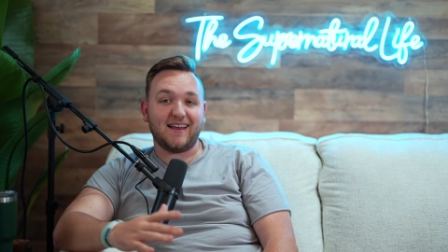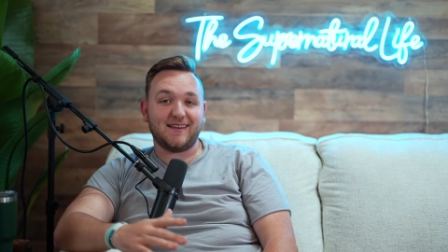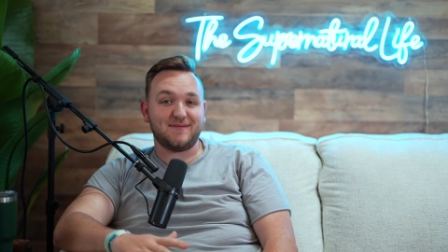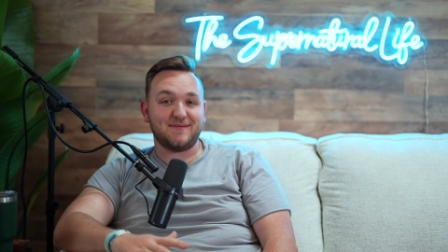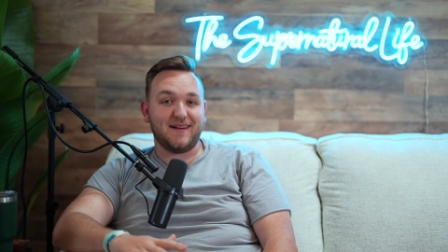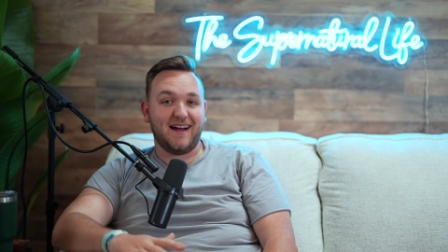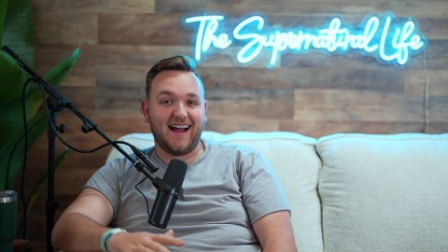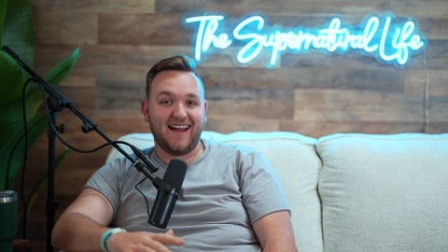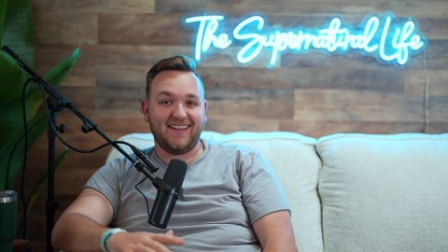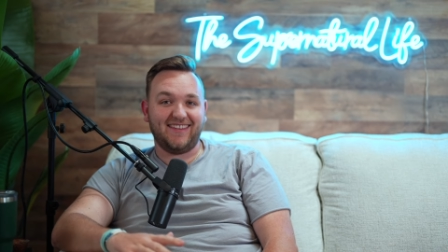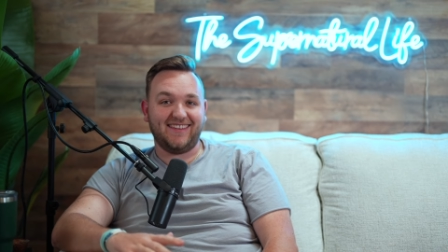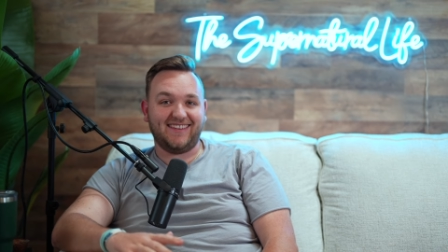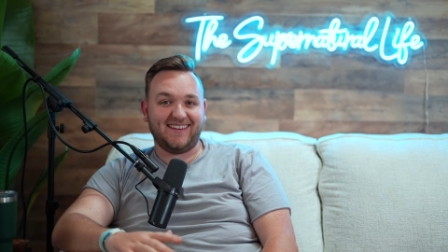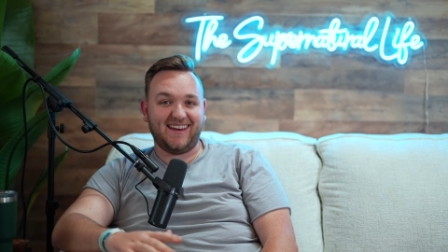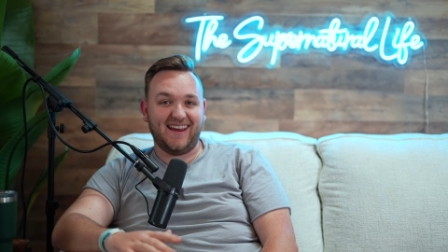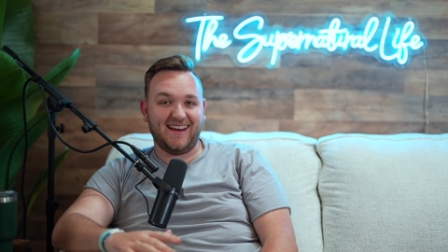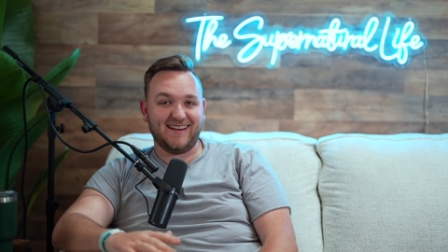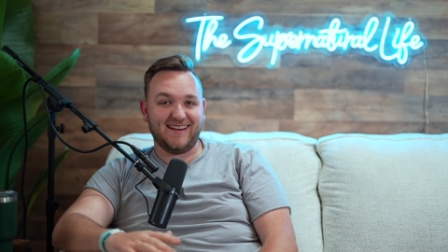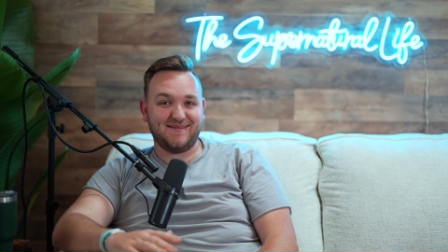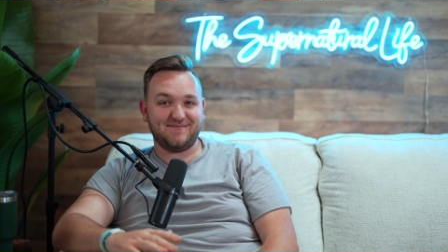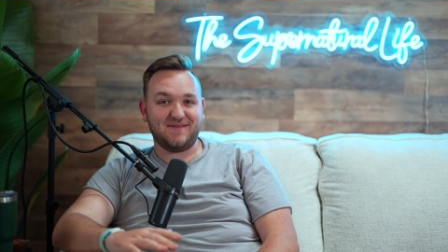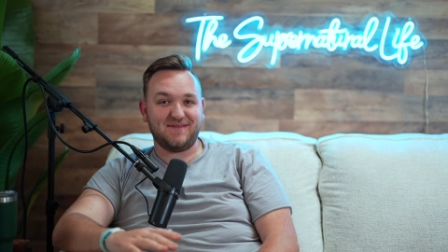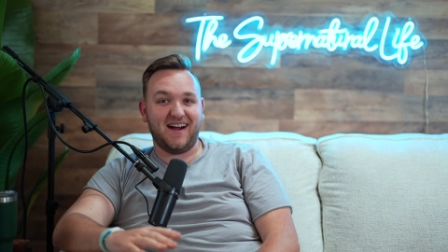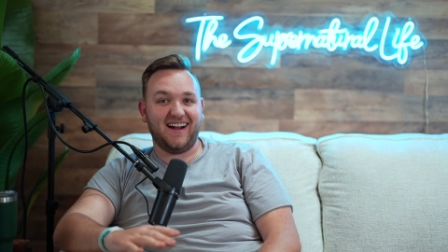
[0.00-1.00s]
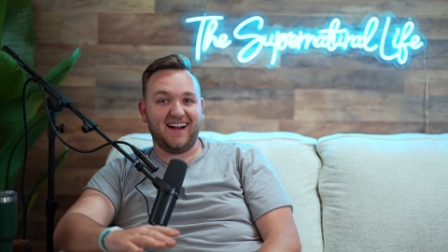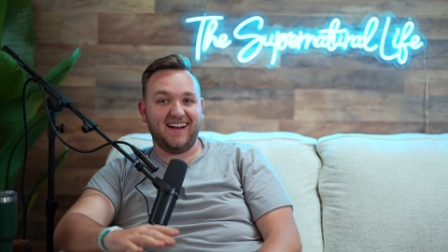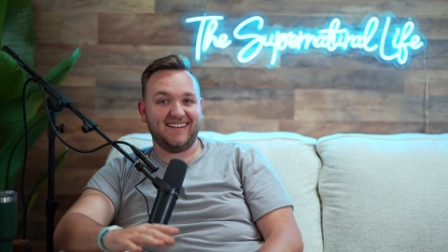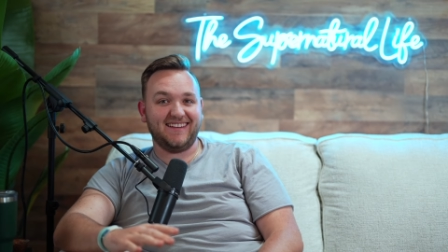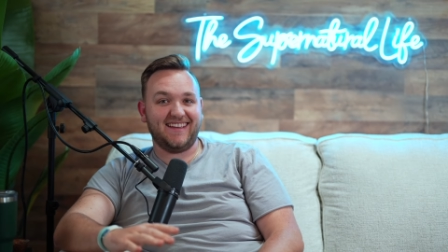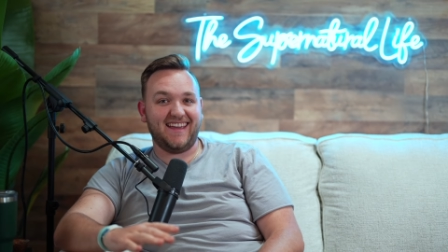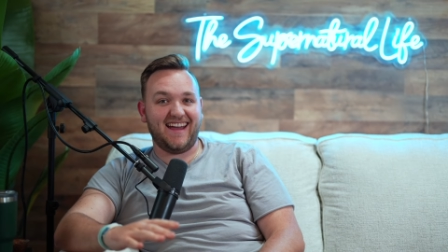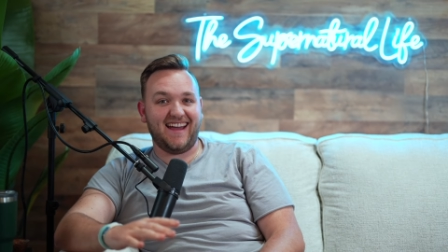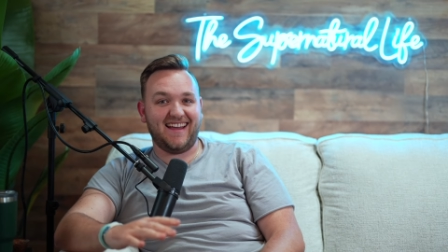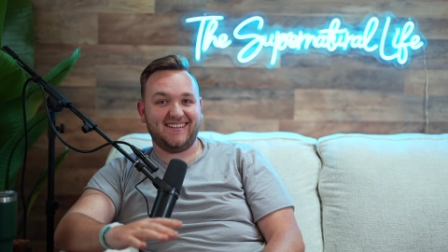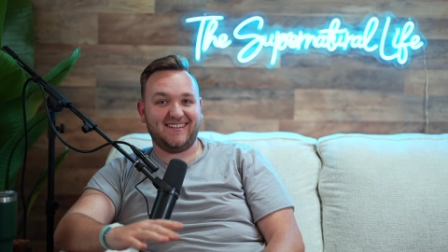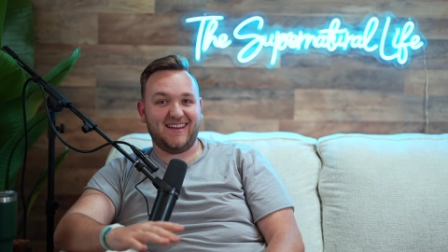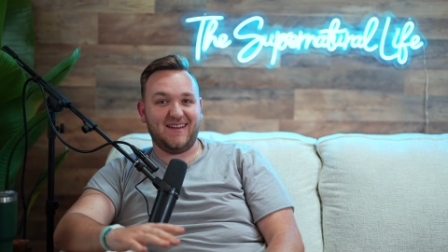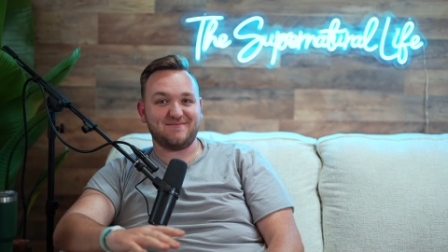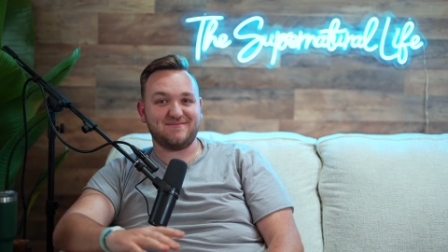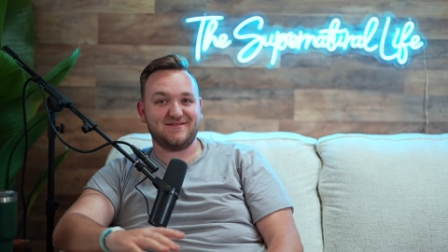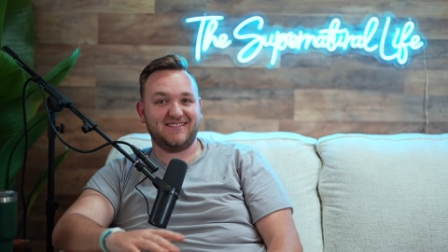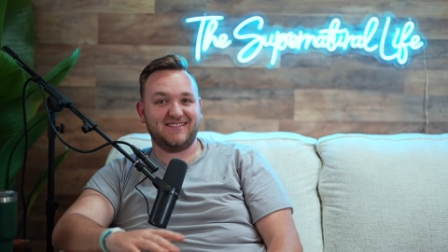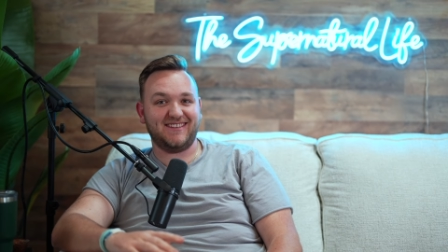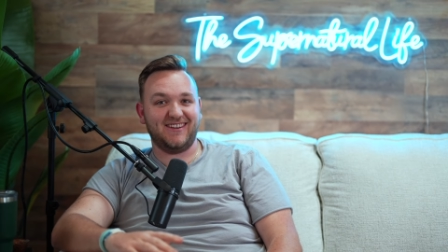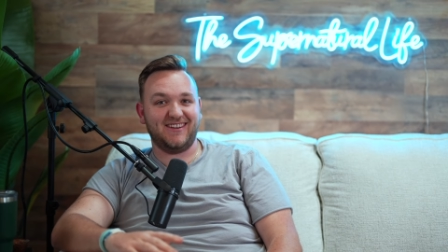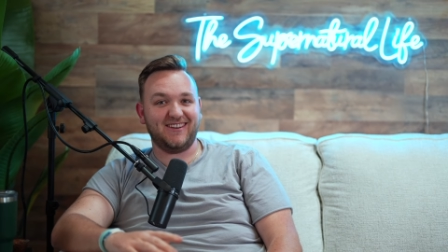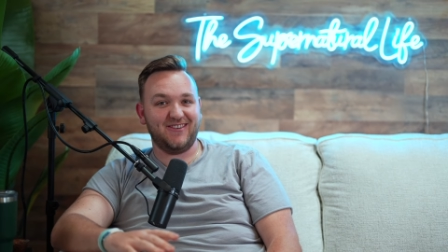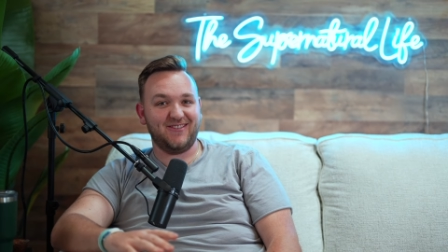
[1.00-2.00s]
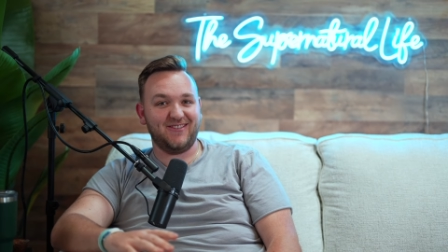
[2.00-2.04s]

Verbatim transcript: behind the scenes podcast episode.